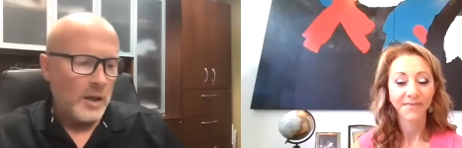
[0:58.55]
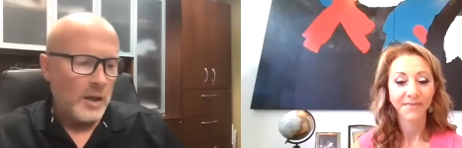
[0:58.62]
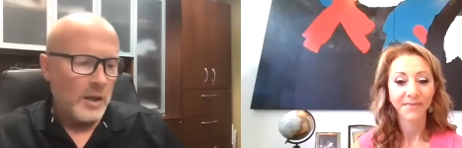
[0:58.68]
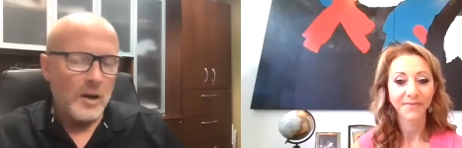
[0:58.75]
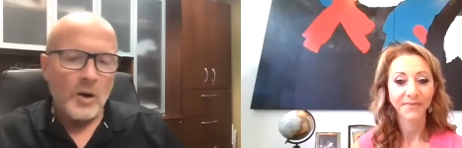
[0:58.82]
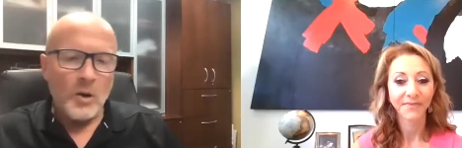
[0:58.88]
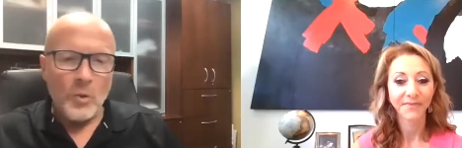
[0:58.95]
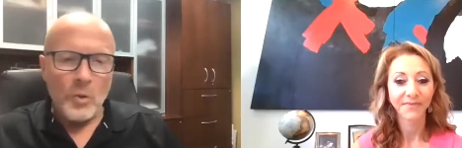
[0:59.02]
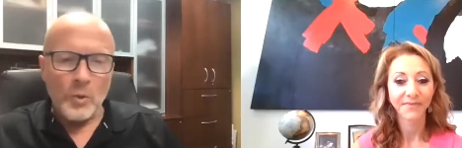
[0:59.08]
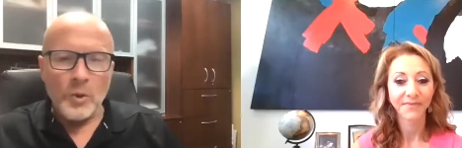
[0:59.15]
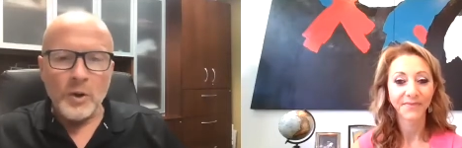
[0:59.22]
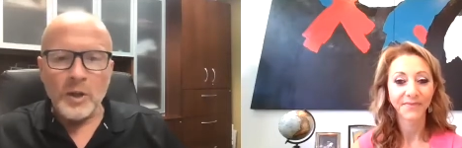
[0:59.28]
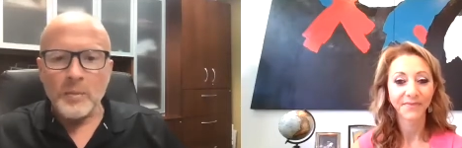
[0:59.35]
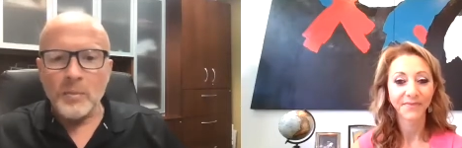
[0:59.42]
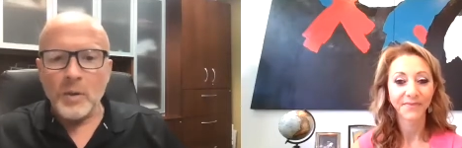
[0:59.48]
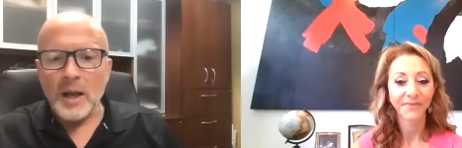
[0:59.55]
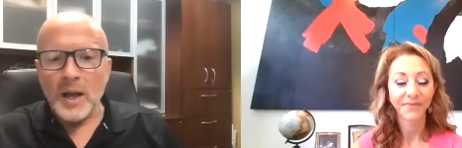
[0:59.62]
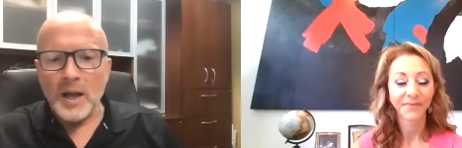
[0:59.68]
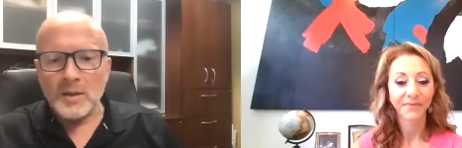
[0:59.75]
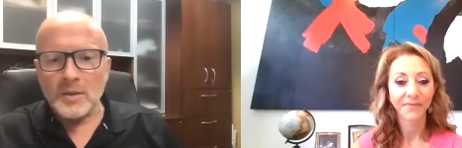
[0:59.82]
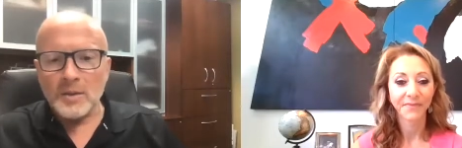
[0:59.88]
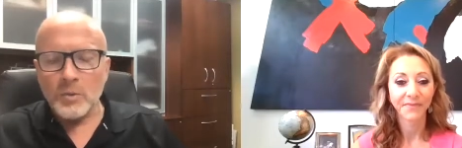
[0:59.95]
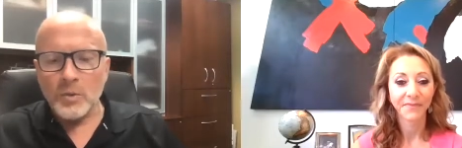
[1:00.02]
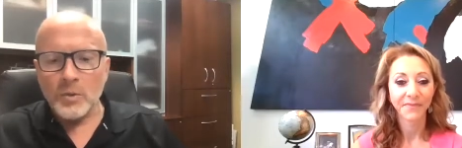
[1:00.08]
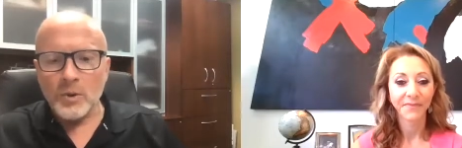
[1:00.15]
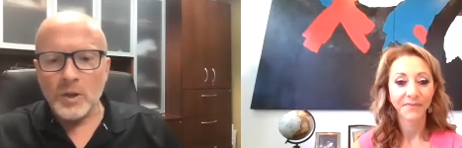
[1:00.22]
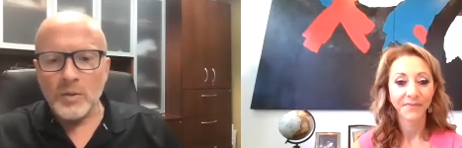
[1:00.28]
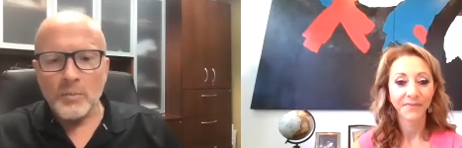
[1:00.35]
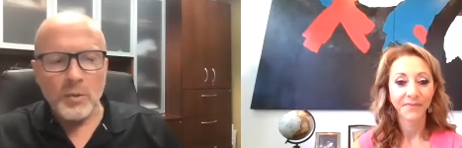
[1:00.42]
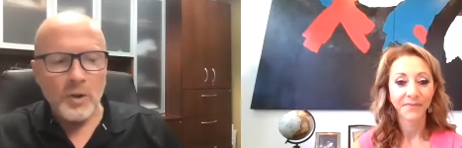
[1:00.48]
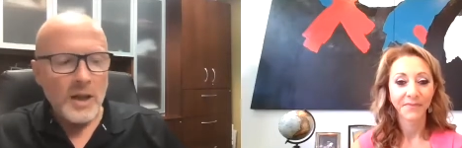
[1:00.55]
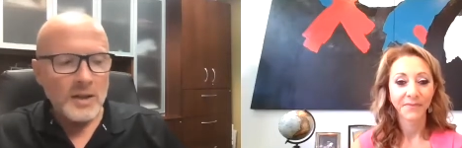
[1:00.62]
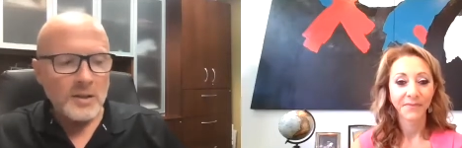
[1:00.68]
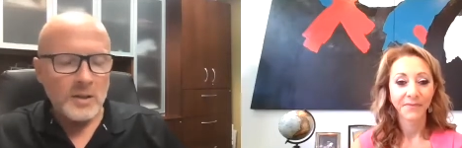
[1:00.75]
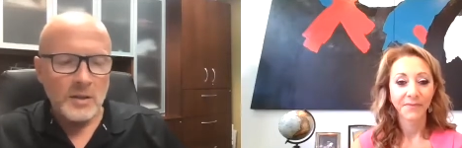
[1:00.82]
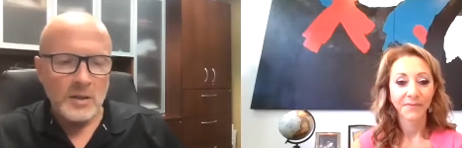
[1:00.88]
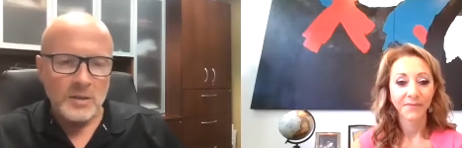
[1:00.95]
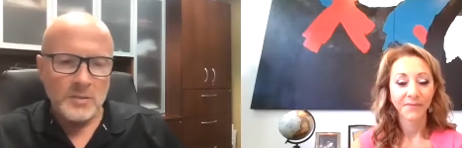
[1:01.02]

Speaker 1: You know, we're really blessed. We're really blessed at this